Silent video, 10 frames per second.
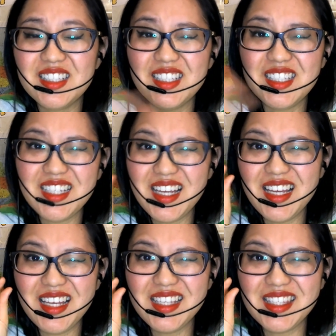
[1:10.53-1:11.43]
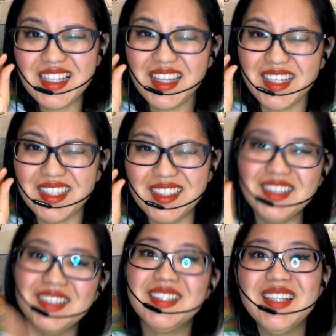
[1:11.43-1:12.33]
Just a little.
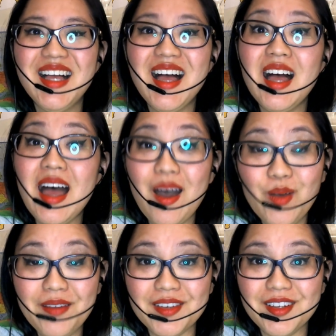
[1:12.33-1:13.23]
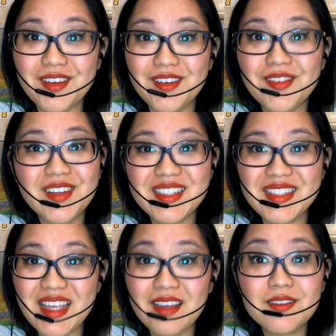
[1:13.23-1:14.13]
However, for the
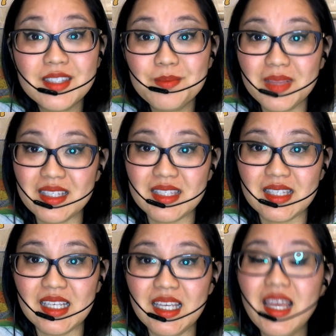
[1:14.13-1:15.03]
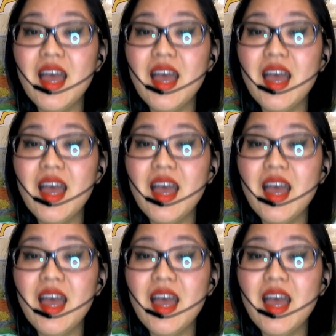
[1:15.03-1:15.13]
sake of simplicity,